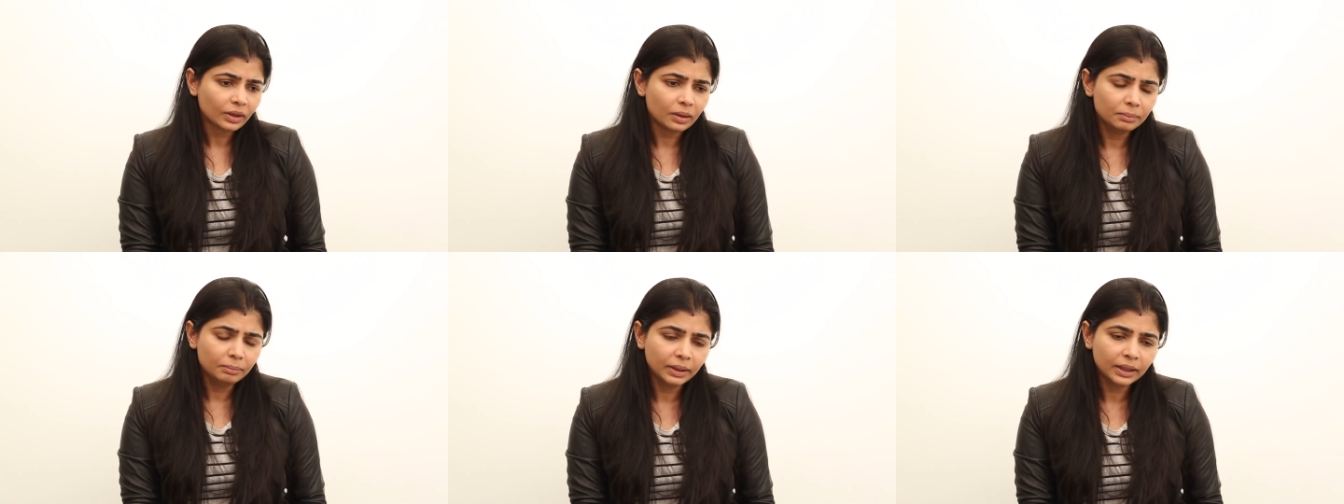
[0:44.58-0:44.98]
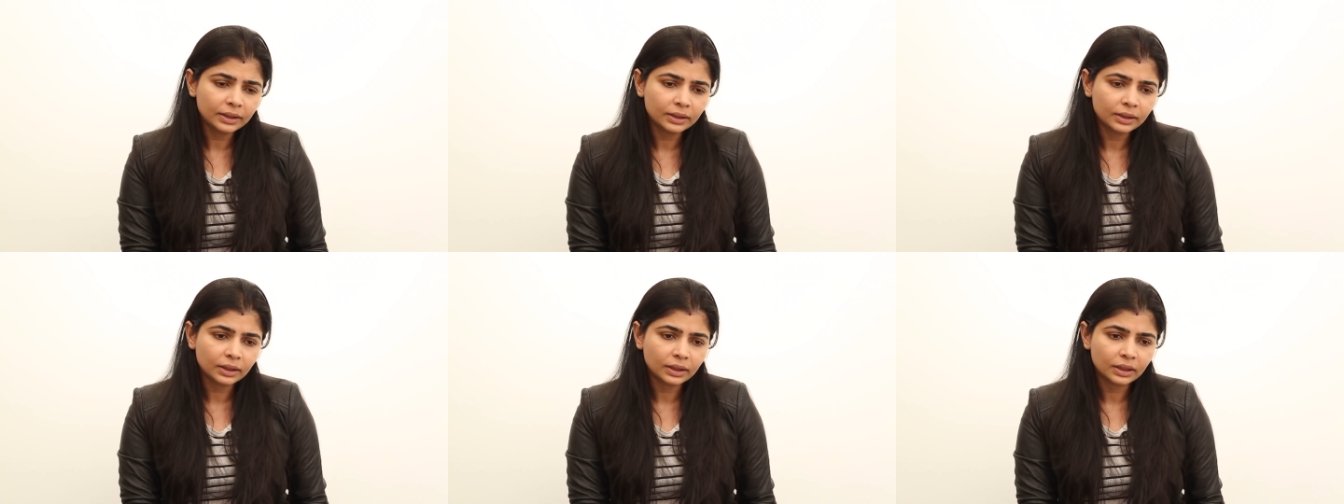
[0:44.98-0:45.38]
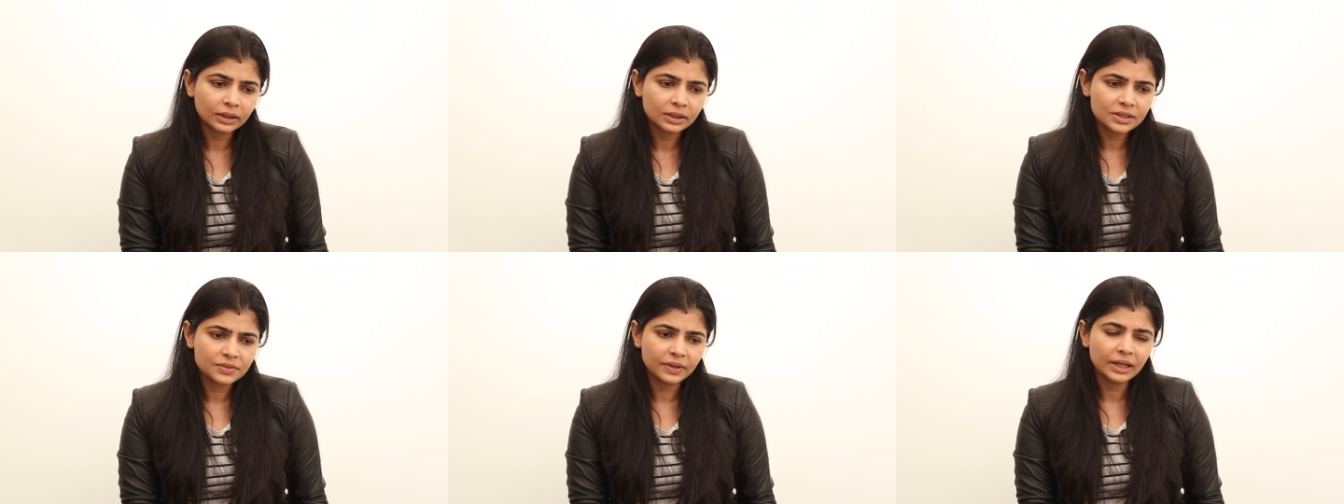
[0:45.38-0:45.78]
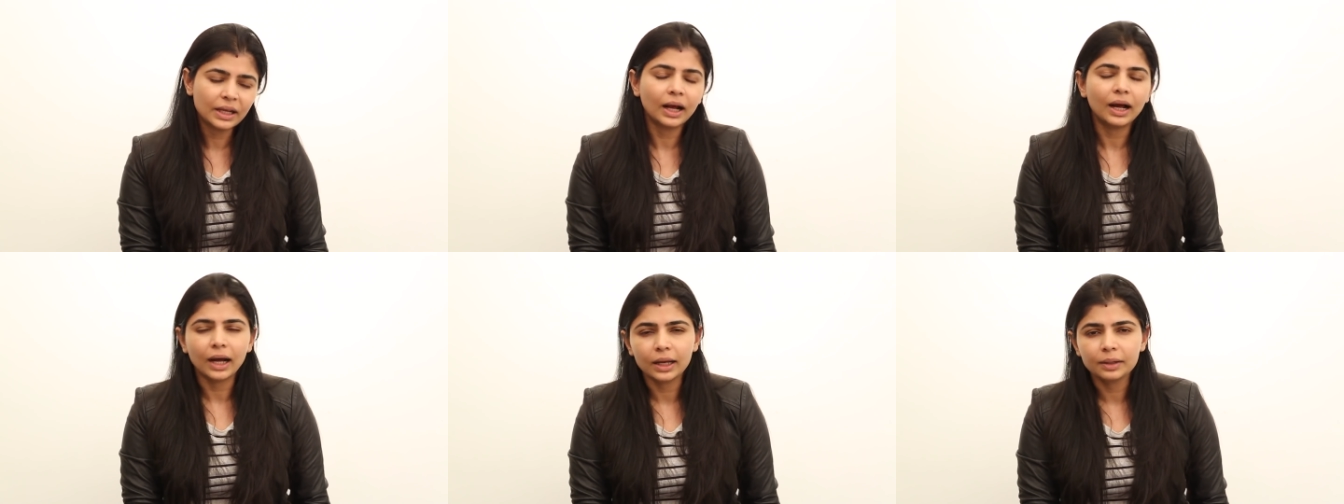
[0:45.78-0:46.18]
but uh, this
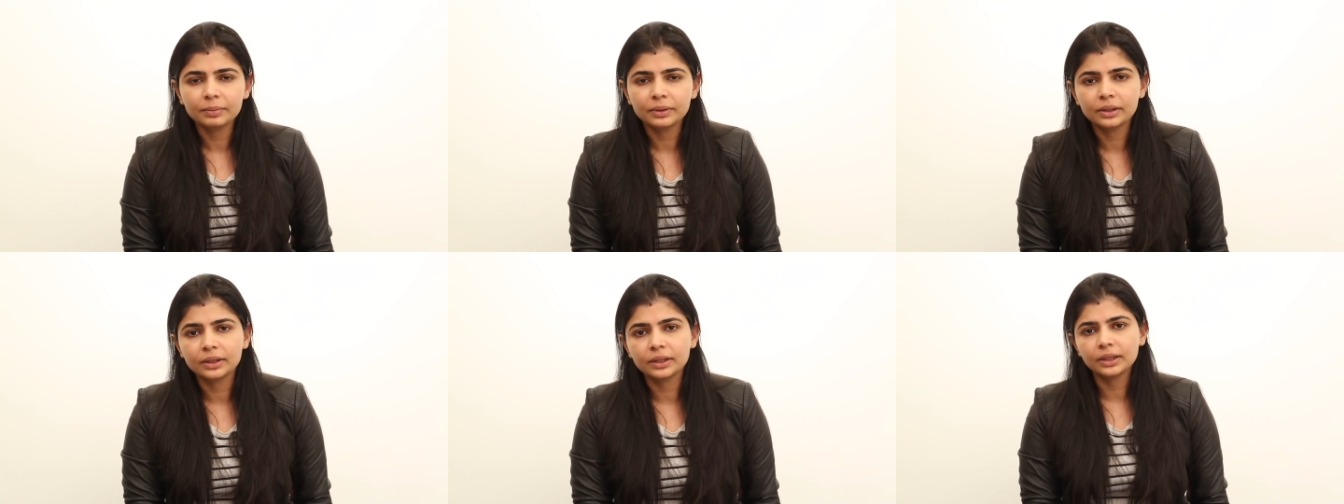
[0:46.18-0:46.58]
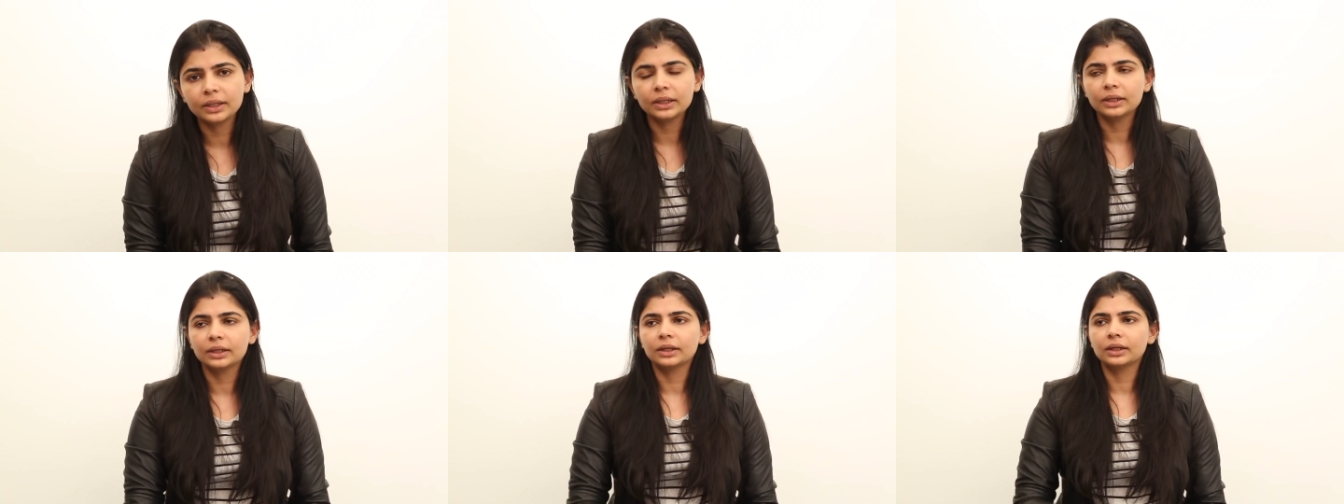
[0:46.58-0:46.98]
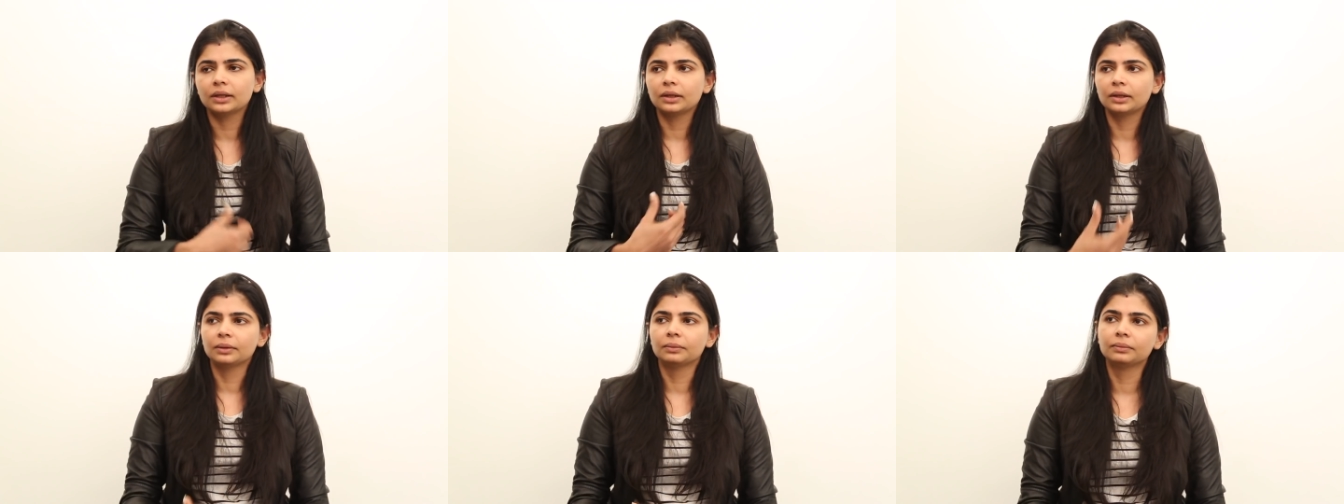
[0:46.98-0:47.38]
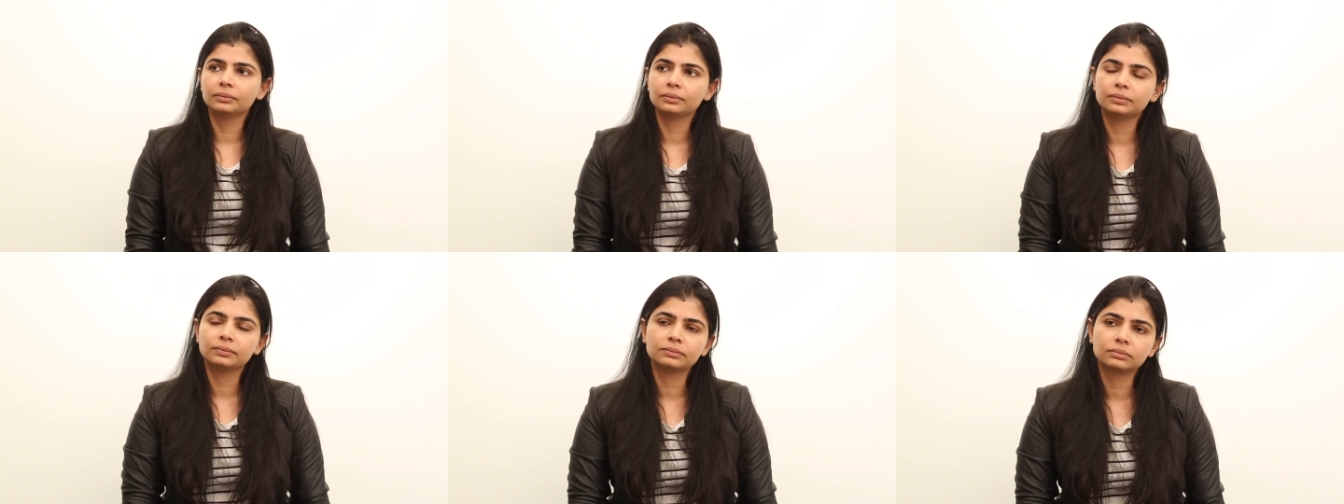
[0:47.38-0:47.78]
very arbitrary um,